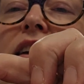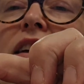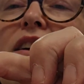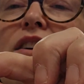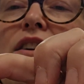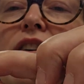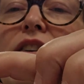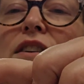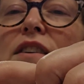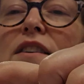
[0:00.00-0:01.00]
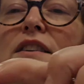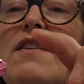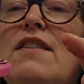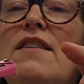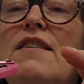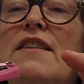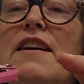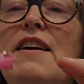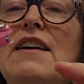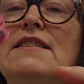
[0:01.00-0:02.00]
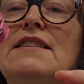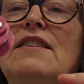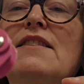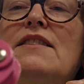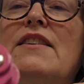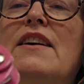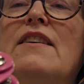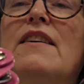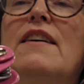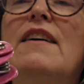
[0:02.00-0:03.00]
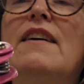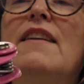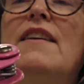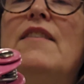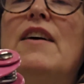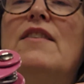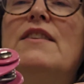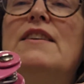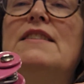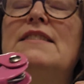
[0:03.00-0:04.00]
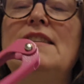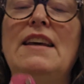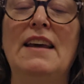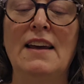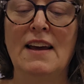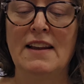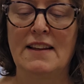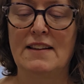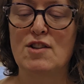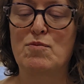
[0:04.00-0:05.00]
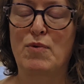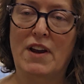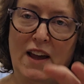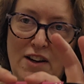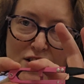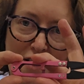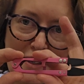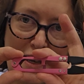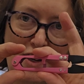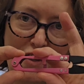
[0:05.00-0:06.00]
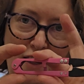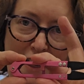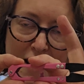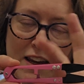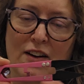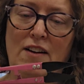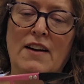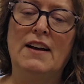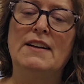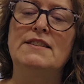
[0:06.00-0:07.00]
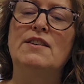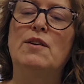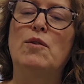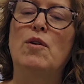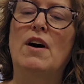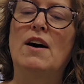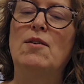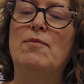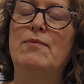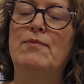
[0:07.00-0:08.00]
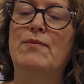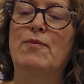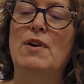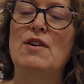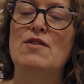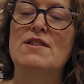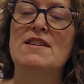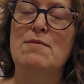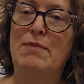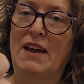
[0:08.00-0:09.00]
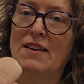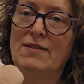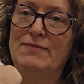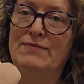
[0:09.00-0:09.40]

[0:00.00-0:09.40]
here, I can't see it on this video. There we go. You can see that the spring action is actually here. So when you're snipping